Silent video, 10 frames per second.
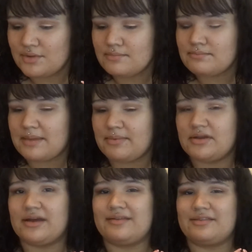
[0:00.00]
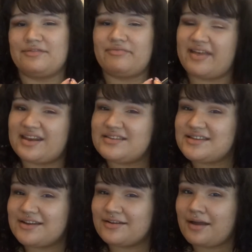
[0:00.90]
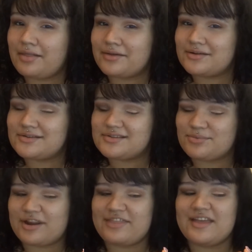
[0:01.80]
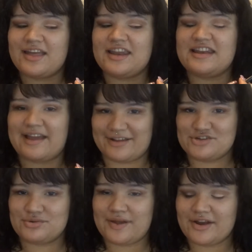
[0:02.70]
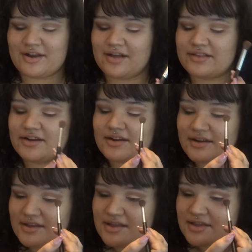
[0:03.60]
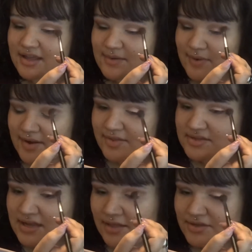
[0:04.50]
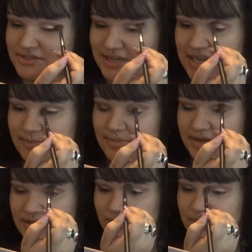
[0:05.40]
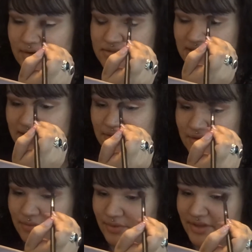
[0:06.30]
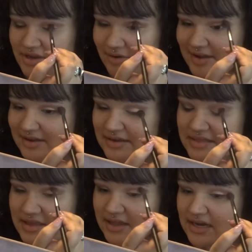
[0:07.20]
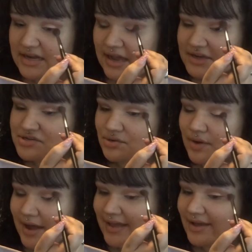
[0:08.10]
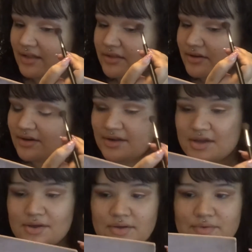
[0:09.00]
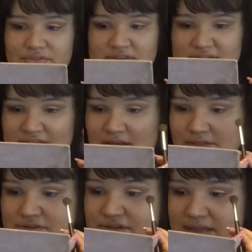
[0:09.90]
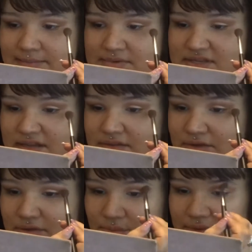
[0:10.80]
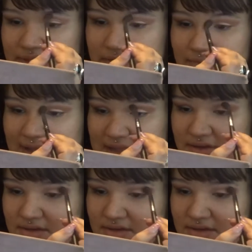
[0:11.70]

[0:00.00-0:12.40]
maybe not the fantasy hair colors, but I think any natural hair color can wear this color scheme and it's going to look really great. I think any natural eye color with this color scheme is going to look really great.